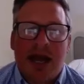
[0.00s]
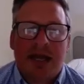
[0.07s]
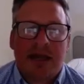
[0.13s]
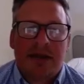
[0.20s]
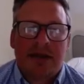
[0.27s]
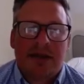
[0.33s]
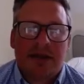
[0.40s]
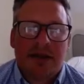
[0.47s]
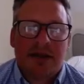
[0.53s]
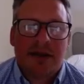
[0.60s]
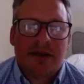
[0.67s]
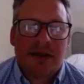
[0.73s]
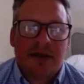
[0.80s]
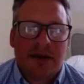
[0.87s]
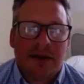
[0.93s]

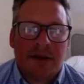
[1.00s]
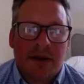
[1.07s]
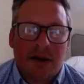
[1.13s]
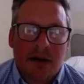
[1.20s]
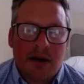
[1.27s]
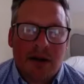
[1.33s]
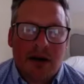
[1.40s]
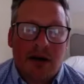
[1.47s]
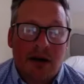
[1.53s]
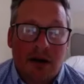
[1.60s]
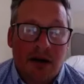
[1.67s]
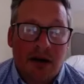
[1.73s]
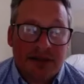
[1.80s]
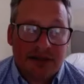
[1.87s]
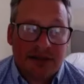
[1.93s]
and
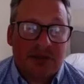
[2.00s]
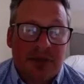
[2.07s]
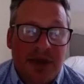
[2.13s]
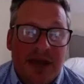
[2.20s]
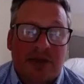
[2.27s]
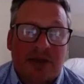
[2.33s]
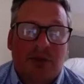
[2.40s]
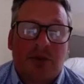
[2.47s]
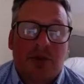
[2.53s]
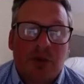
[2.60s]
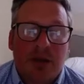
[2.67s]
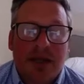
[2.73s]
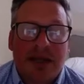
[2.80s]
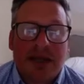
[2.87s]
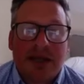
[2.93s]
I
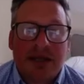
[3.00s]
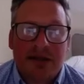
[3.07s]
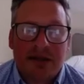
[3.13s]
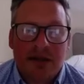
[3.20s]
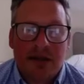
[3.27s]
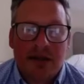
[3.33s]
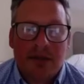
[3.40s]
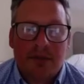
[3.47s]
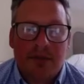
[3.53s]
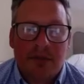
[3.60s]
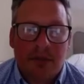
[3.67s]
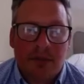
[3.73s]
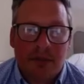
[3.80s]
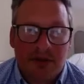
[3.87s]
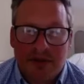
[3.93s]
suspect we'll need
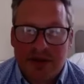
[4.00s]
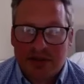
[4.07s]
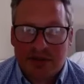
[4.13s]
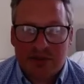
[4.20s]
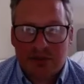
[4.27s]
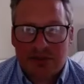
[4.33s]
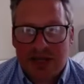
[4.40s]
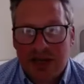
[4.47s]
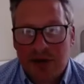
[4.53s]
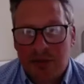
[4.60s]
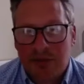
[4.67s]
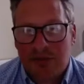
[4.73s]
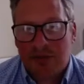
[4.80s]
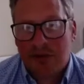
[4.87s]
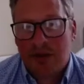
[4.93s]
professionals to
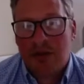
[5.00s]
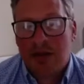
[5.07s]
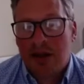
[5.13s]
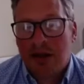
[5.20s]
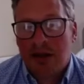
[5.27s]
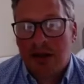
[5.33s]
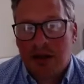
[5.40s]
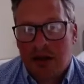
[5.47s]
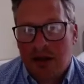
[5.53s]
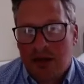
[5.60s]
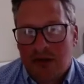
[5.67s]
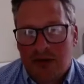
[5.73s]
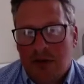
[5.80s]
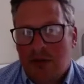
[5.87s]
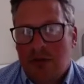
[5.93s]
help us through it.
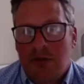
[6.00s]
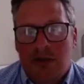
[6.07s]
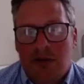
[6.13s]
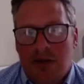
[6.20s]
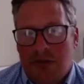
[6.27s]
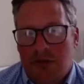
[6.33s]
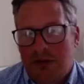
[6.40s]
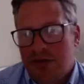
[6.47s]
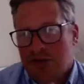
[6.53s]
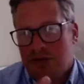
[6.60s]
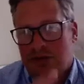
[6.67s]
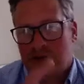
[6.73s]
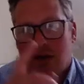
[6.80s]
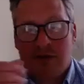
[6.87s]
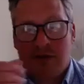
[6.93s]
So if we could
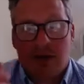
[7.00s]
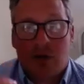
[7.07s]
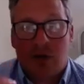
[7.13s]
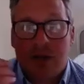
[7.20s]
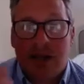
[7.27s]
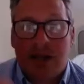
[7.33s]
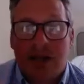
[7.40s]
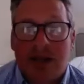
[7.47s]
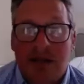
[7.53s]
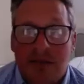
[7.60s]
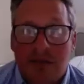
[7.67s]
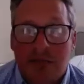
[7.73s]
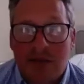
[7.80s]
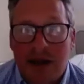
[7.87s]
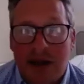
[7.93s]
just go very
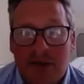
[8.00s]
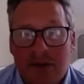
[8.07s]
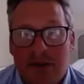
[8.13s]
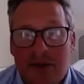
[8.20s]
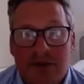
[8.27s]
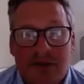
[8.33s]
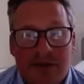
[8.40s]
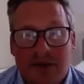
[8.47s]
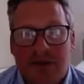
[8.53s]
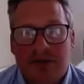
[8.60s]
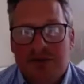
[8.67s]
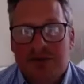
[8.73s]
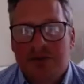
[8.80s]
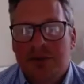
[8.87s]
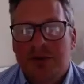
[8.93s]
quickly round the
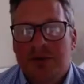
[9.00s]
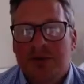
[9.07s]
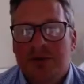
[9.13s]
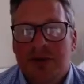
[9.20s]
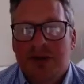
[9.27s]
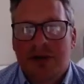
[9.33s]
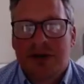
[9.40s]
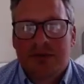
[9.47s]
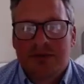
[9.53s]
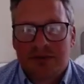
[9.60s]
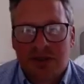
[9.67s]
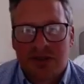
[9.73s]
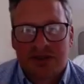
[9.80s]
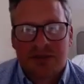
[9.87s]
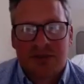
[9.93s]
virtual room,
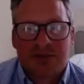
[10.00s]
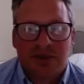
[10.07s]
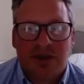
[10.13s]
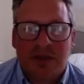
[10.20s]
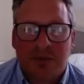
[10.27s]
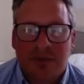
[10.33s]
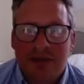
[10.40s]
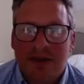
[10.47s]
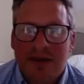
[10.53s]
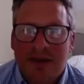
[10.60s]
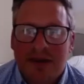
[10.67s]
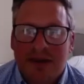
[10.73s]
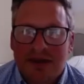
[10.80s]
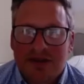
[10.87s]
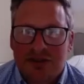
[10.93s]
starting with Simon,
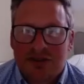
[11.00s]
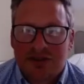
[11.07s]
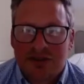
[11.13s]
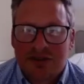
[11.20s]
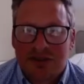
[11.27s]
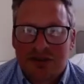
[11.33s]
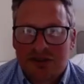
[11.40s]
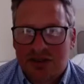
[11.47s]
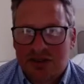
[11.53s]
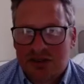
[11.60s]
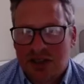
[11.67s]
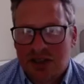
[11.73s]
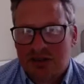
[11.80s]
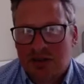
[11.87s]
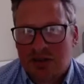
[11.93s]
just to
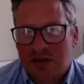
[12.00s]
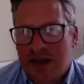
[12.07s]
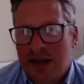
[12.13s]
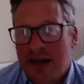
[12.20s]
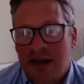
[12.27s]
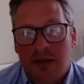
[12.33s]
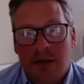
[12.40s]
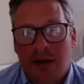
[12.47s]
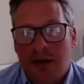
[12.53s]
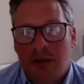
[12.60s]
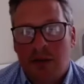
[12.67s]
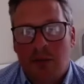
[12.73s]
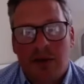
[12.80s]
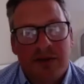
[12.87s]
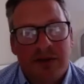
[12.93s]
touch on that, and
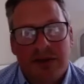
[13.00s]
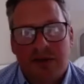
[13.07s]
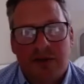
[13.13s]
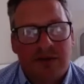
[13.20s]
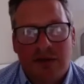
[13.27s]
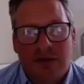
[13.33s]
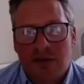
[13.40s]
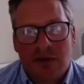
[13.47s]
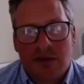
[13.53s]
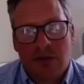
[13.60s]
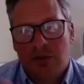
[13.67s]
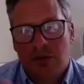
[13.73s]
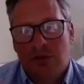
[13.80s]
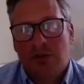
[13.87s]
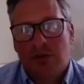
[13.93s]
I wondered if
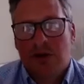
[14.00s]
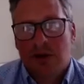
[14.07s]
your